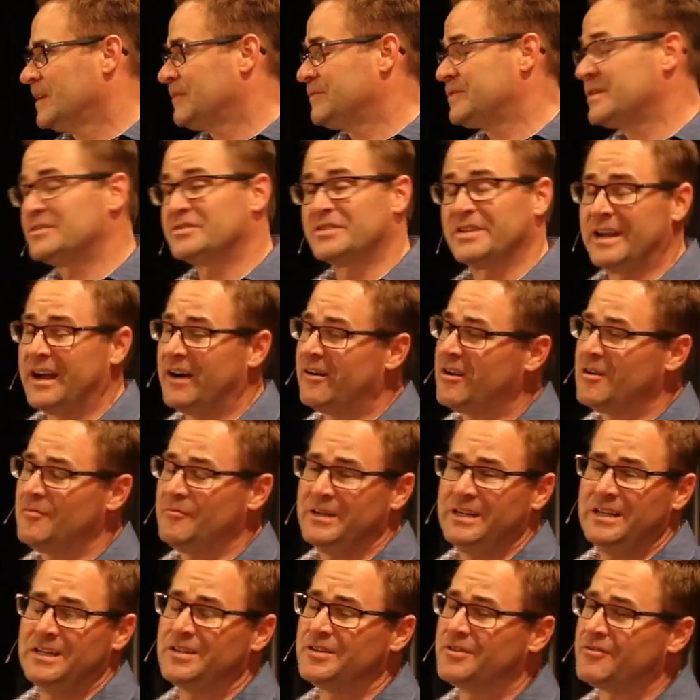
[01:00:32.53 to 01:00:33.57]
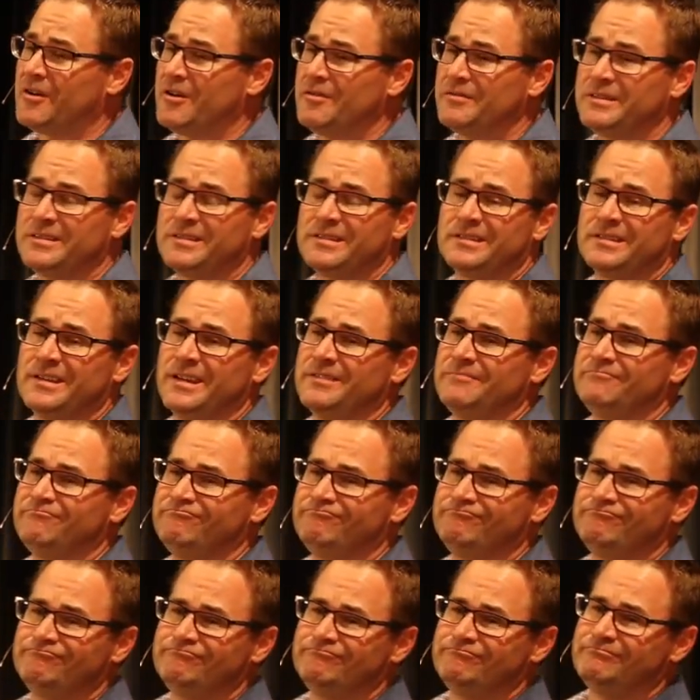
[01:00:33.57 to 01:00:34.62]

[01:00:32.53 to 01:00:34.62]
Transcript: If there's an area we need to grow, this is it.